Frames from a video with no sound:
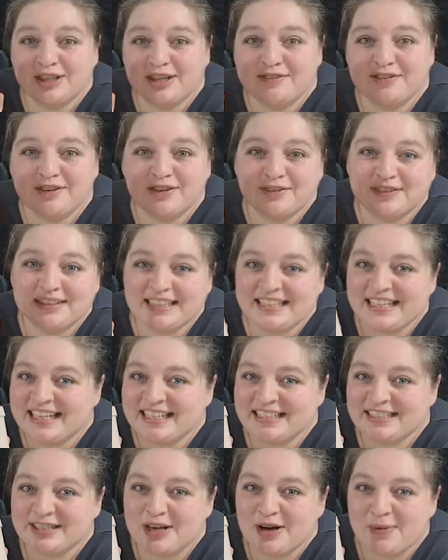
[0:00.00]
looking for a really
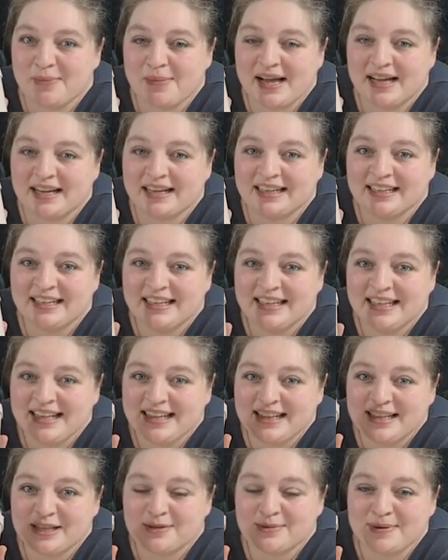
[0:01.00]
nice go mug,
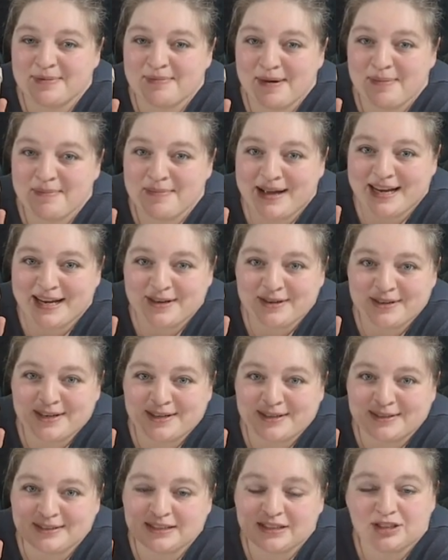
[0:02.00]
this one by
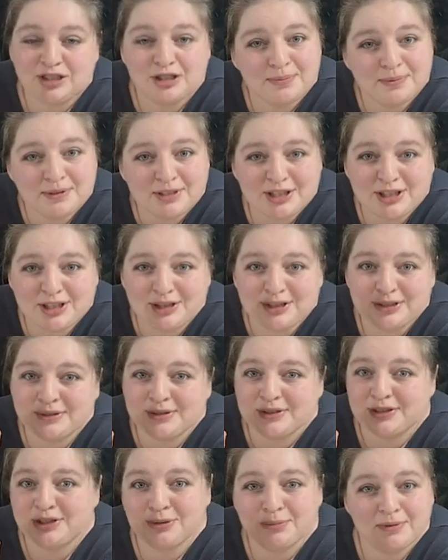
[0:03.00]
BioGo is super
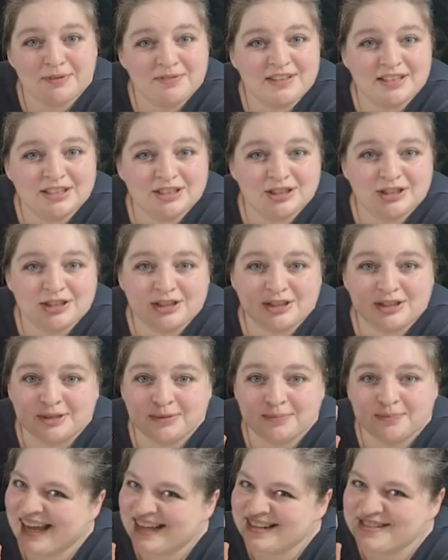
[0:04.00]
cute, super functional,
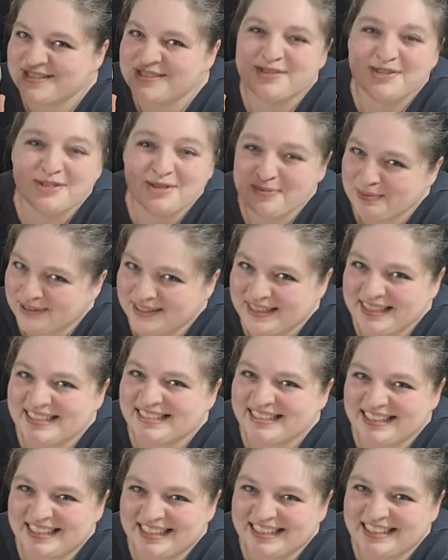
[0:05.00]
and super
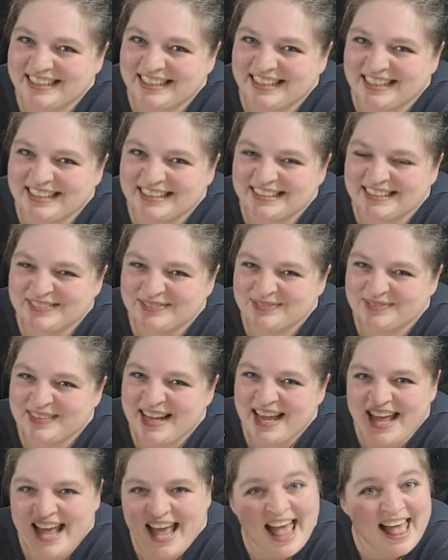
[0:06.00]
easy to clean.
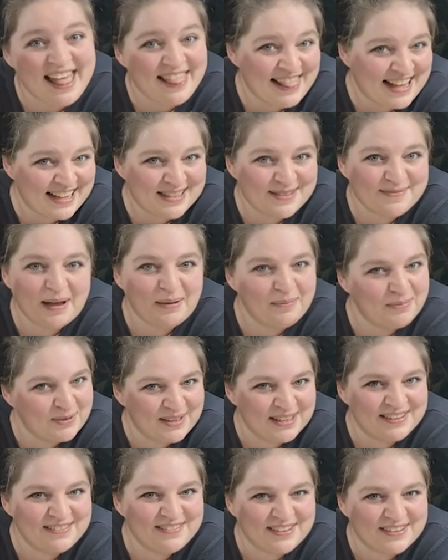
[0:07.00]
And that's my point of